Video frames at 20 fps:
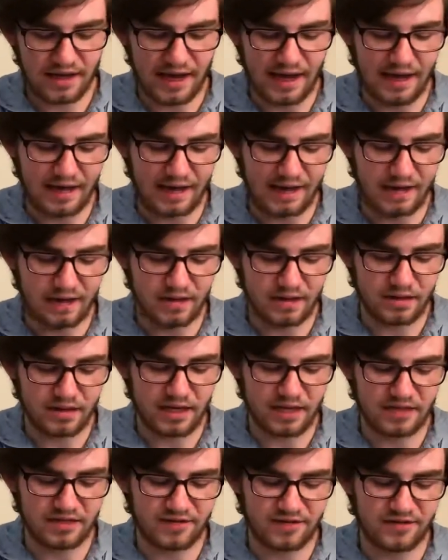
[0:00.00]
and
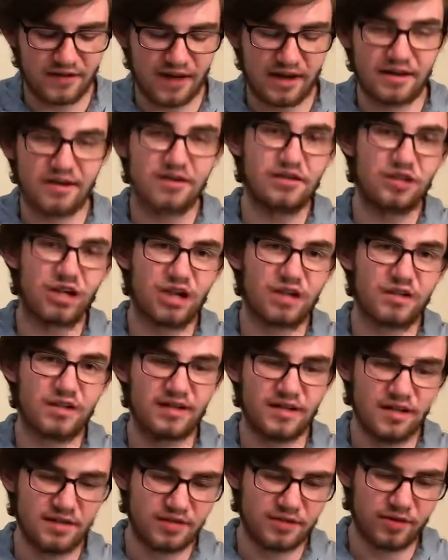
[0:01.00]
his friend John
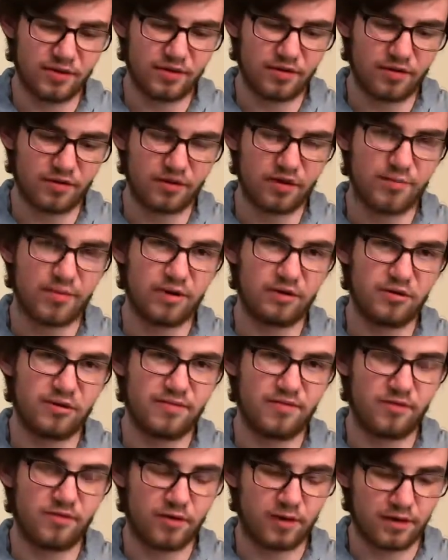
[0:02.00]
Keats, who he wrote the poem
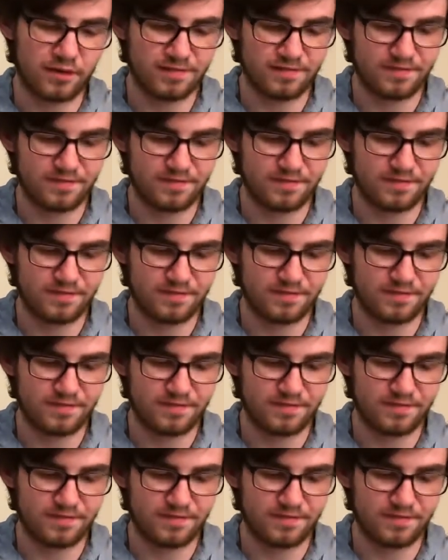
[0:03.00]
for.